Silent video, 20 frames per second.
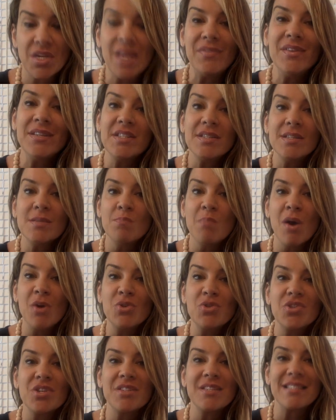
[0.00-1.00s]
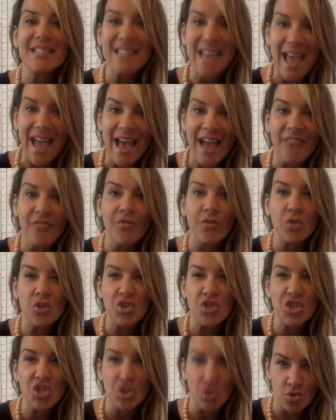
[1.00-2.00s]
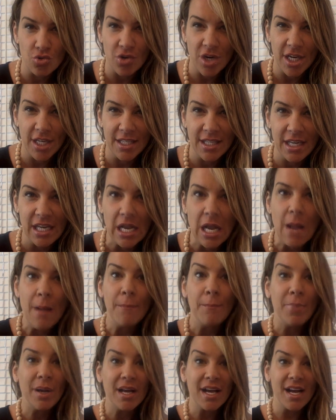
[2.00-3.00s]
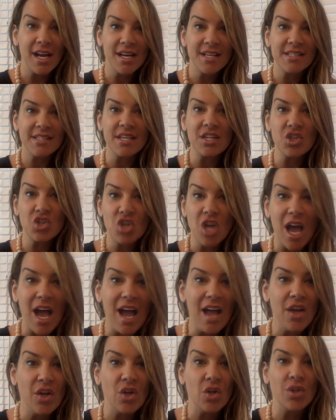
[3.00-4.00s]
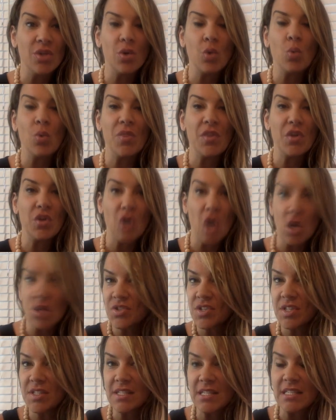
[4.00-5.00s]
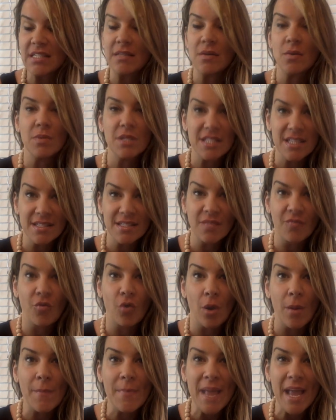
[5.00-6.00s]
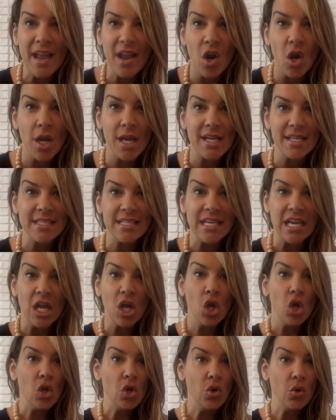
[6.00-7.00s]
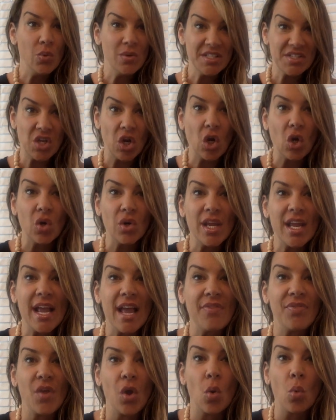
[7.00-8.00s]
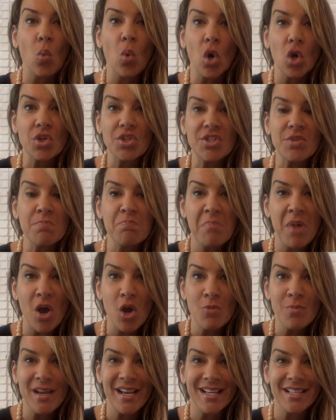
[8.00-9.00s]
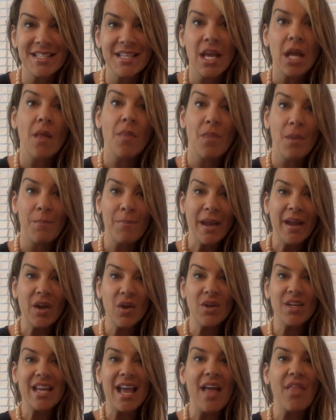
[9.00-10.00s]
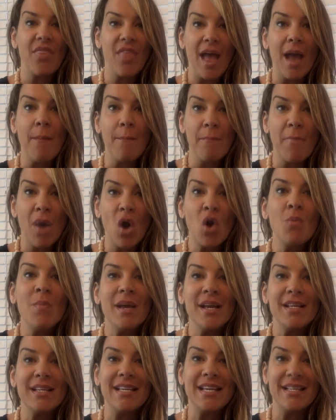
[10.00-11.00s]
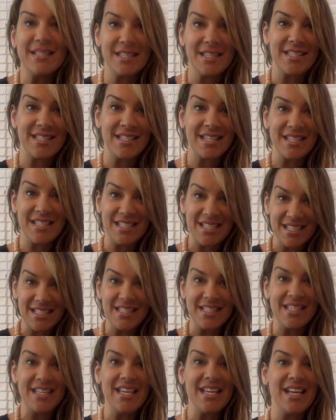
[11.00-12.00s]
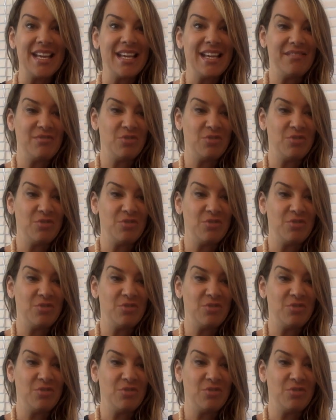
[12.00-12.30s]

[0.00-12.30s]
And this is most sad for children because a child with a narcissist for a parent who is hurting at their worst moment, the parent at that moment gets a sadistic